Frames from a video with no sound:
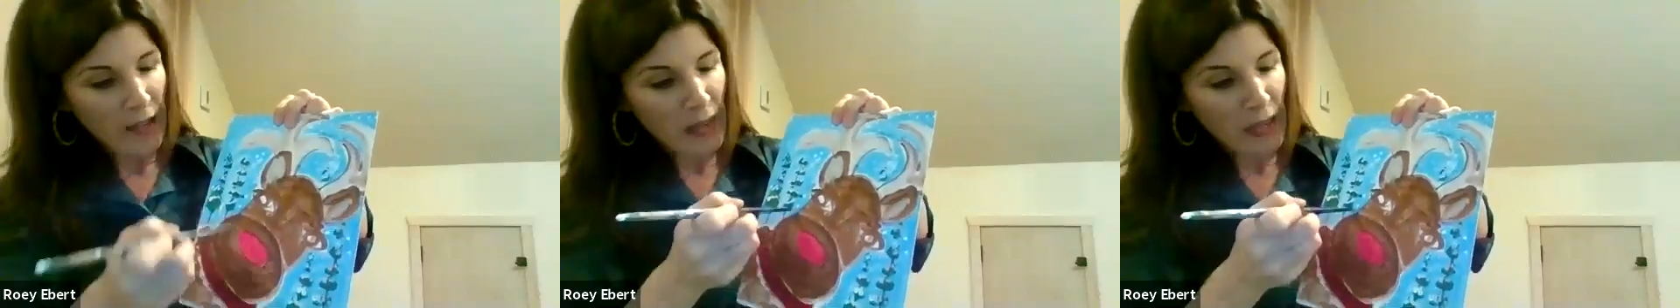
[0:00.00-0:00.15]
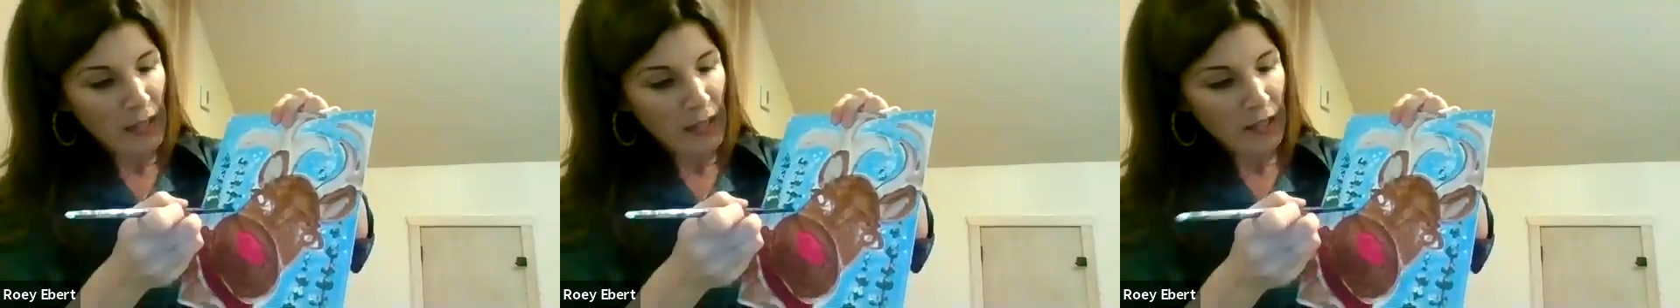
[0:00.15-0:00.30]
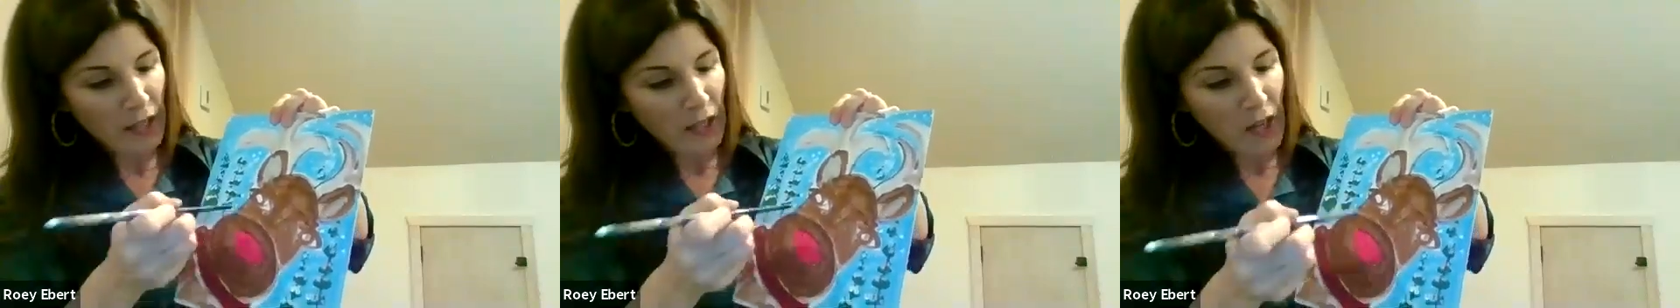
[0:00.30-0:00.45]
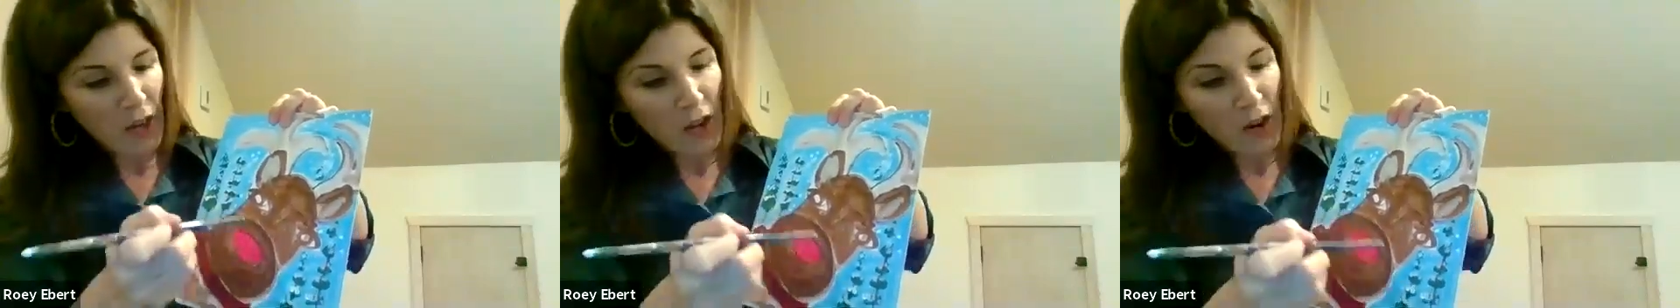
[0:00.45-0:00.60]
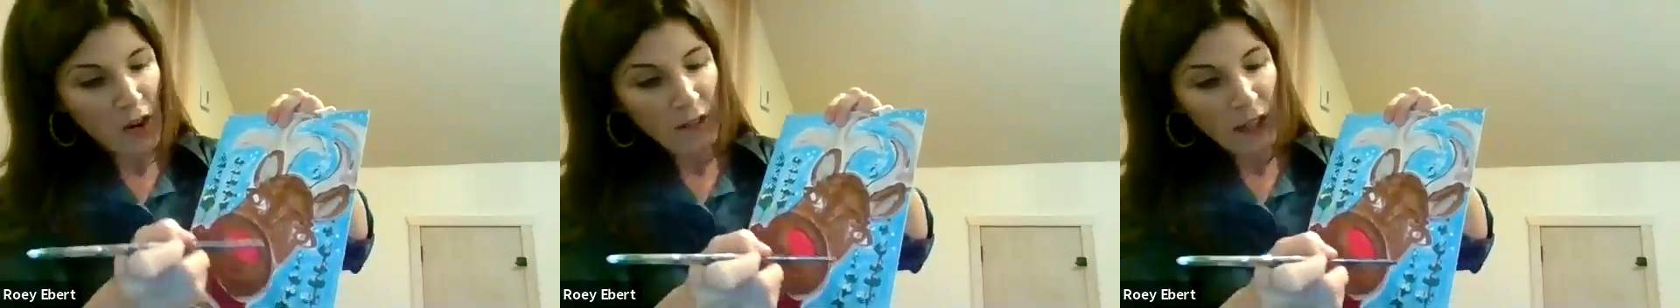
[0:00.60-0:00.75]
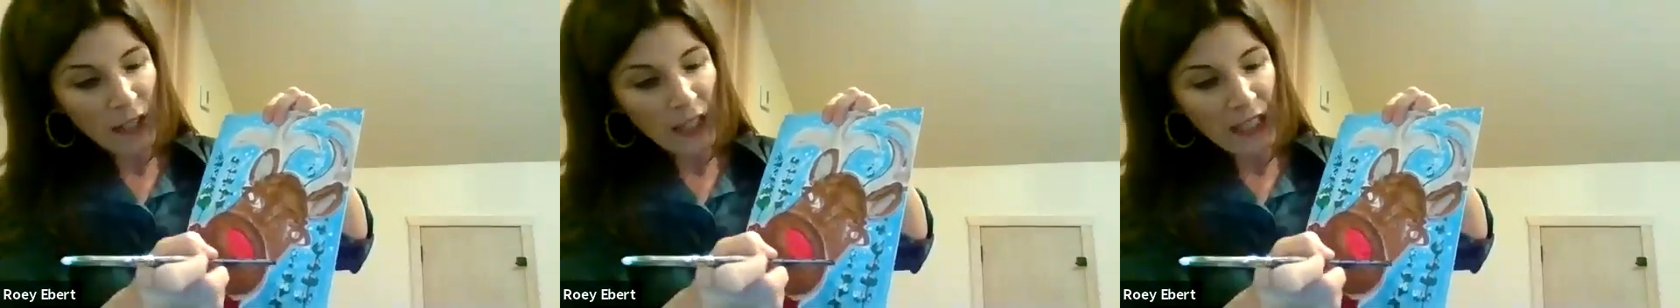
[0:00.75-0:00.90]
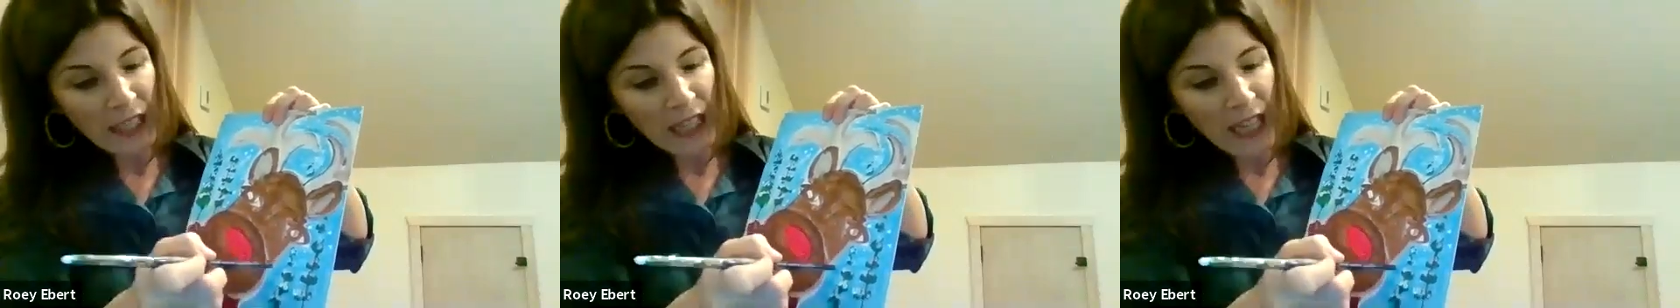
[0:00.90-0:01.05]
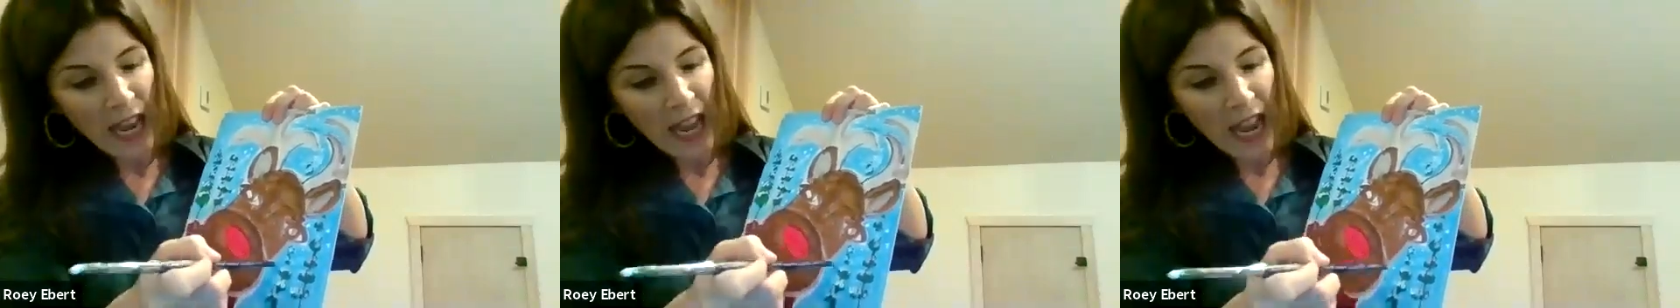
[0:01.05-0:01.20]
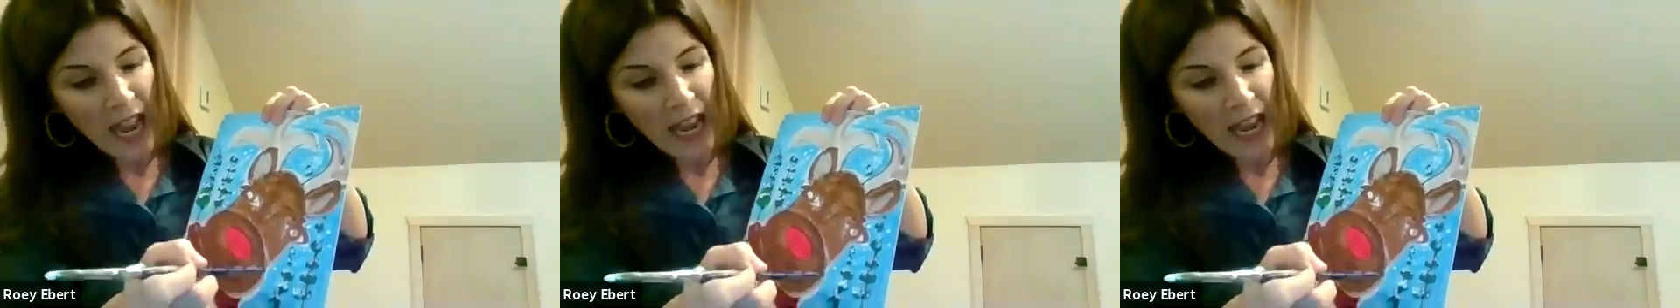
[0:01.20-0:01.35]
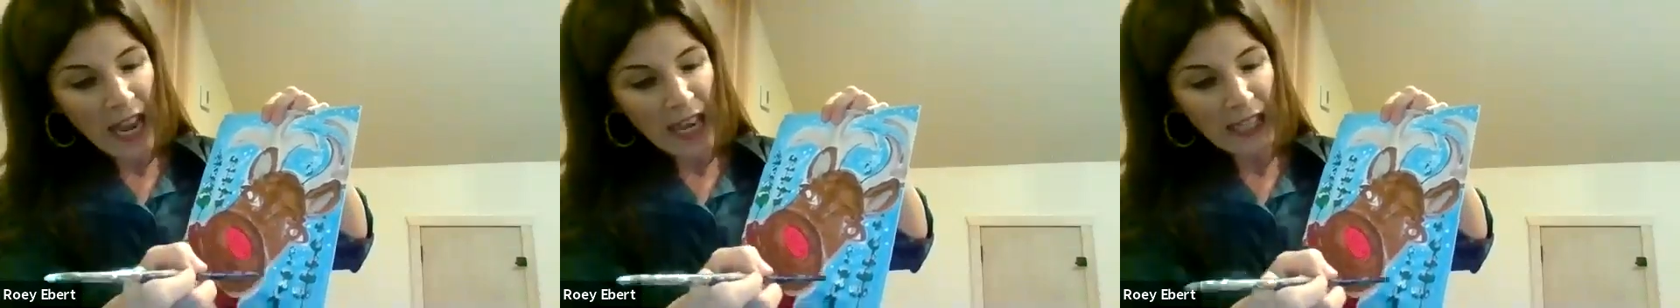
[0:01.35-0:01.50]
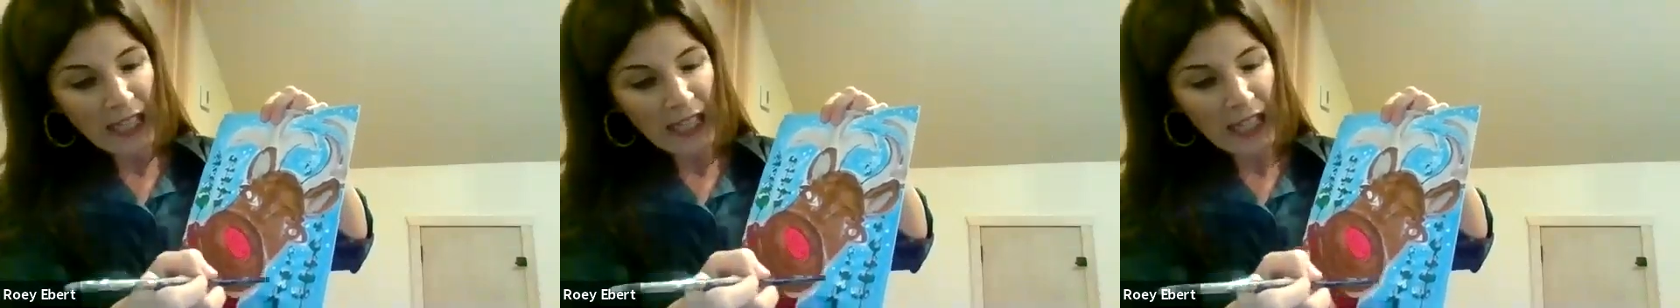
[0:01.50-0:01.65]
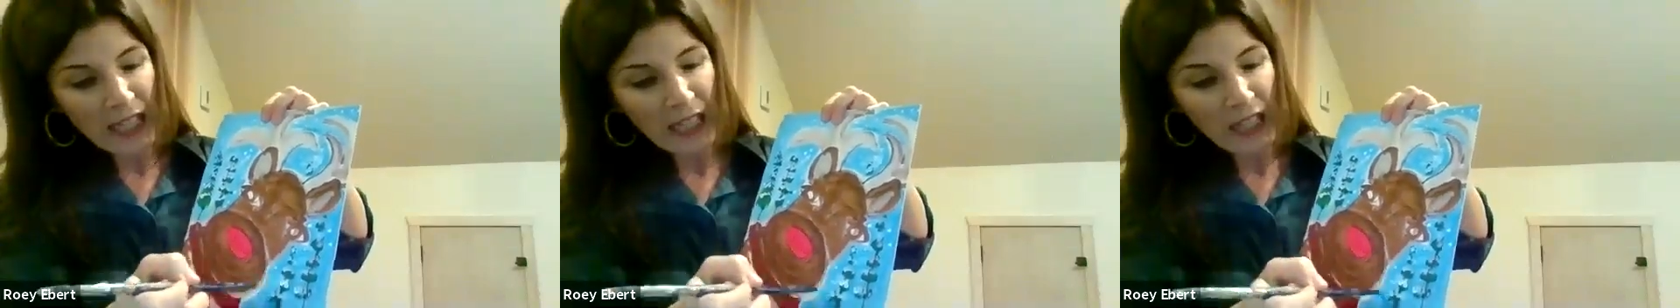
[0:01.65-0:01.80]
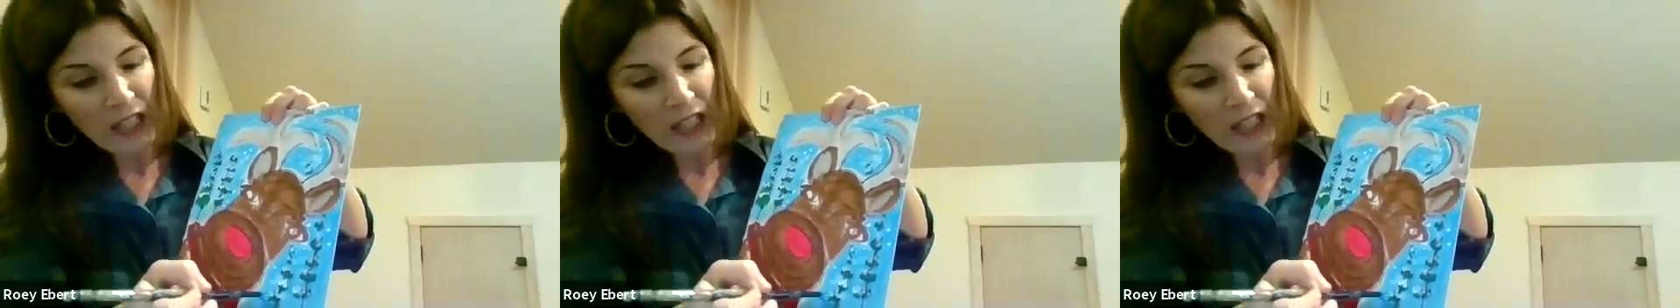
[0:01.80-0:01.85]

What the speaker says: I can make snow for days.